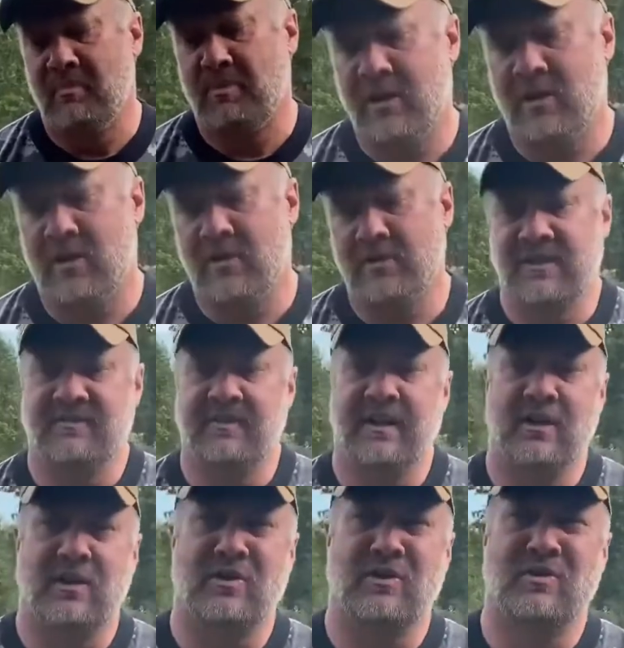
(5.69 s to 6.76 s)
Putting on these
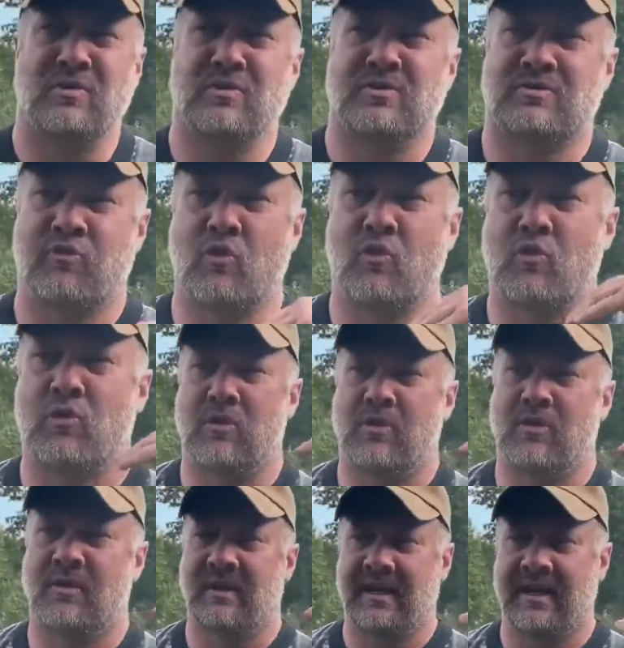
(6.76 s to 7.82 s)
videos
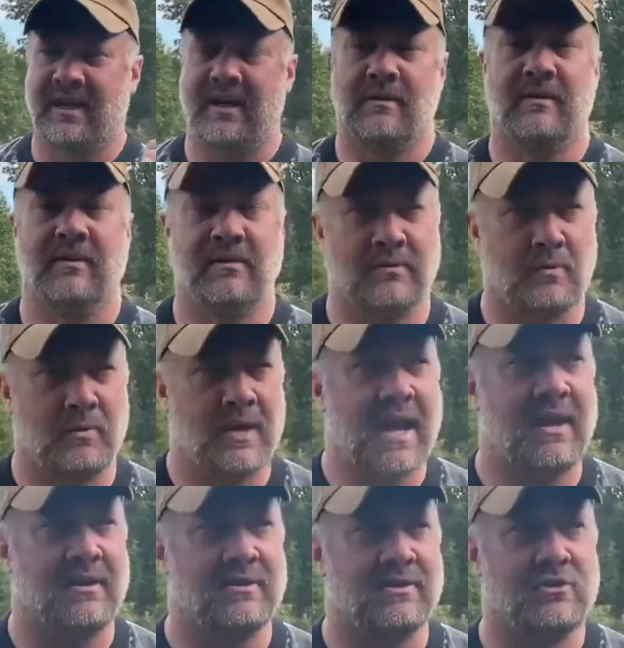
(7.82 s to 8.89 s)
for, again, the
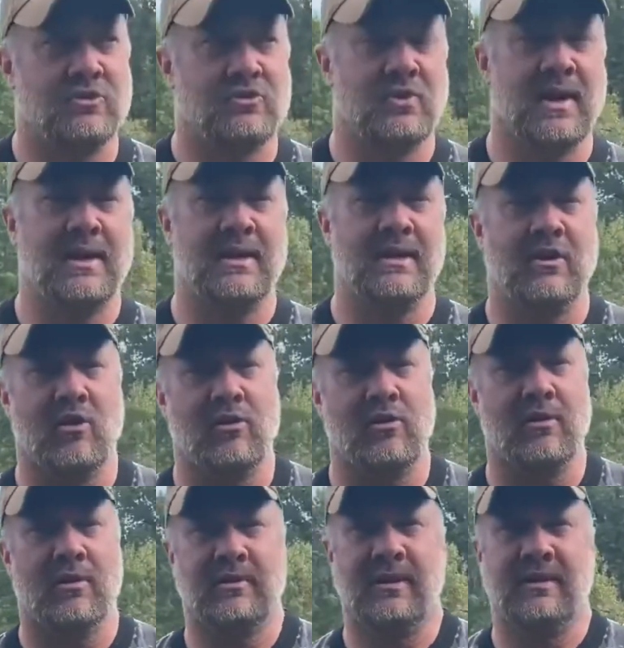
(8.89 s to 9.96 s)
reconnaissance training
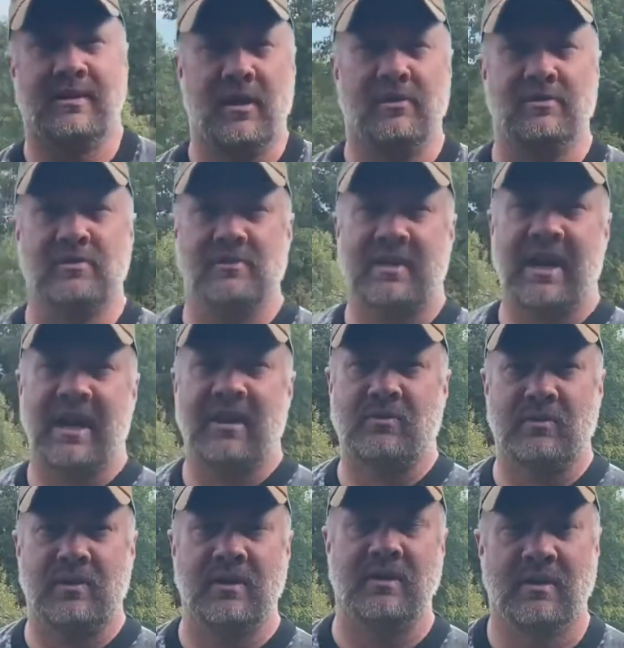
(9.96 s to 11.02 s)
on intelligence
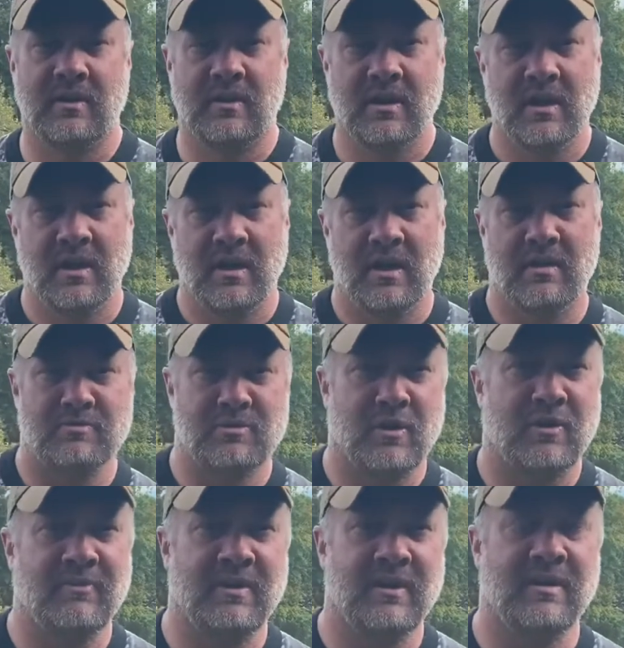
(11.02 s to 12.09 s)
gathering,
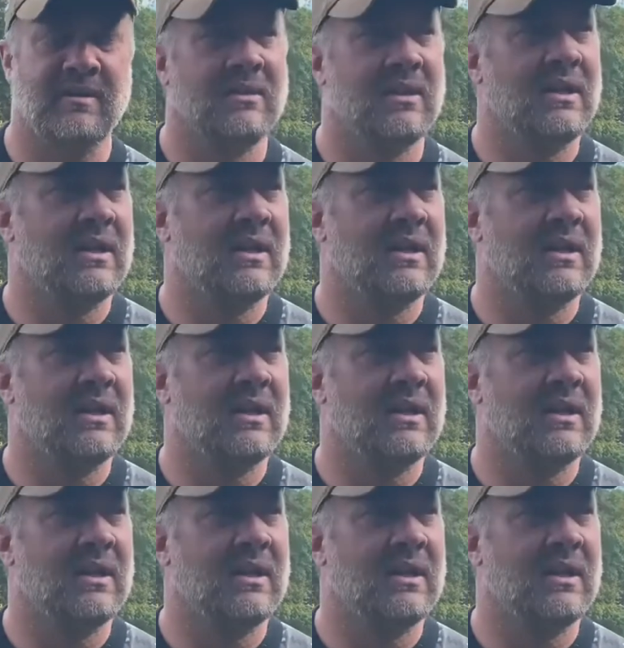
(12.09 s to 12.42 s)
observing,